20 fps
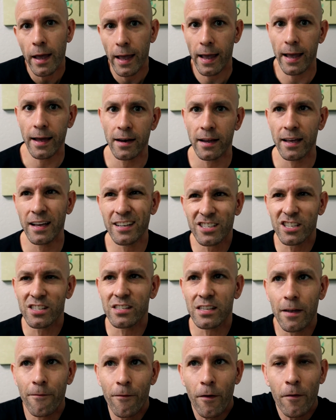And it
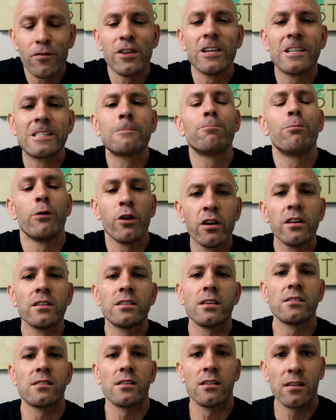just, if the experience
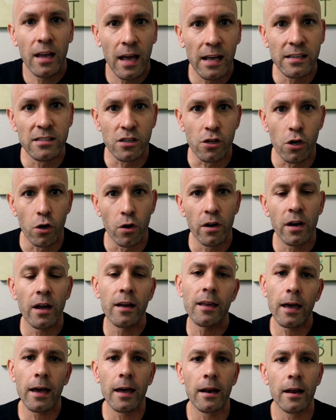isn't as good,
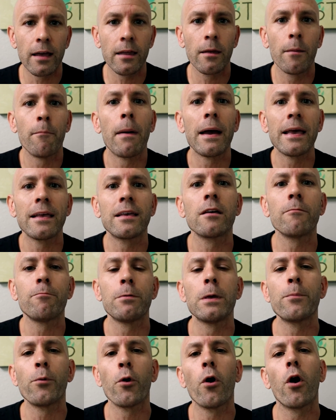again, it might give
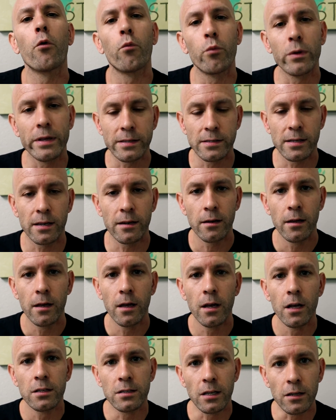people a reason
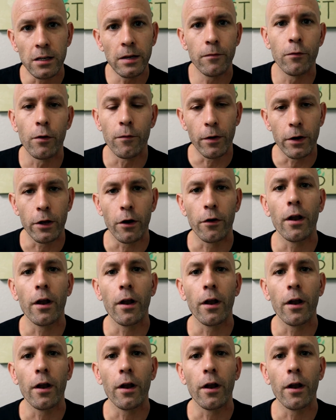to leave your video.